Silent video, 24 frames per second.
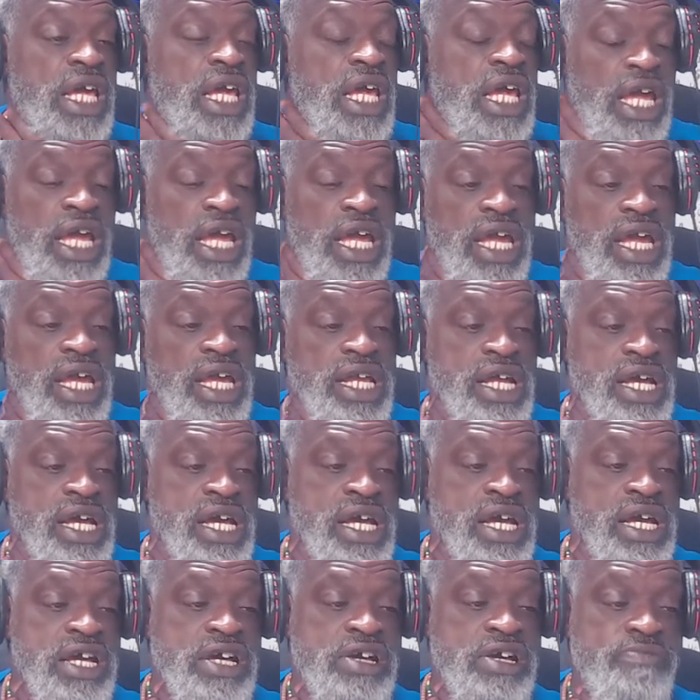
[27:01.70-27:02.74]
And
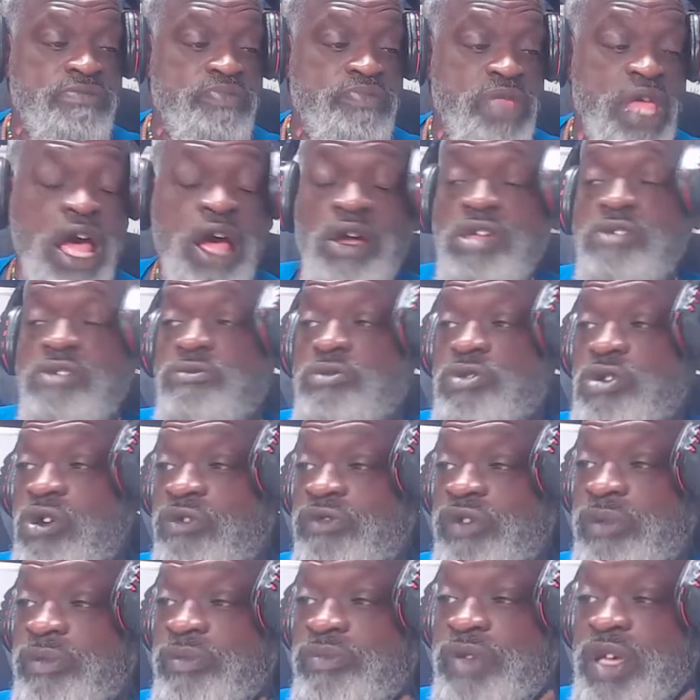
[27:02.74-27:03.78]
um, I don't even know if
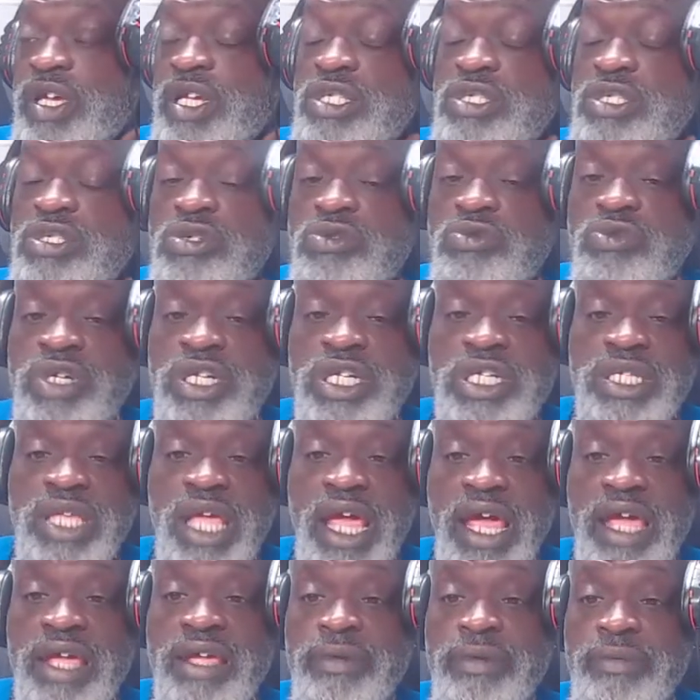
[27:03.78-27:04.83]
I'm going to be able to do one
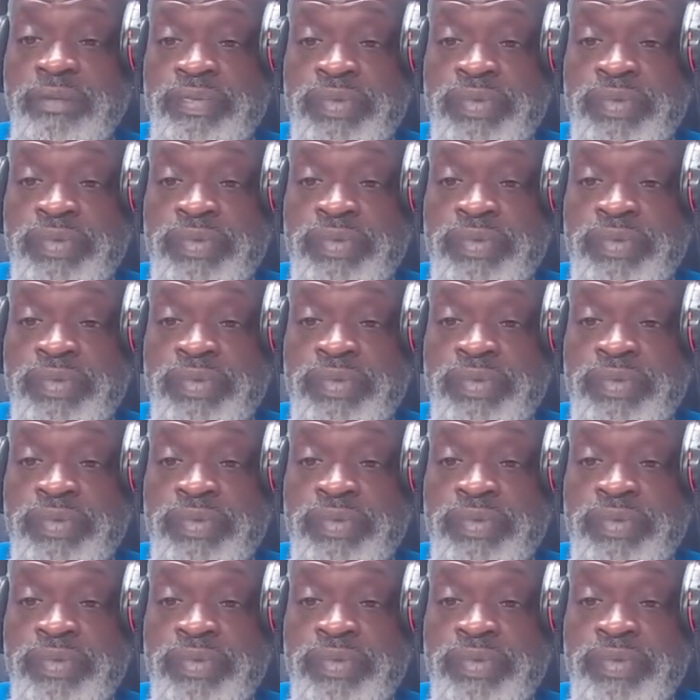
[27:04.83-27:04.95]
today.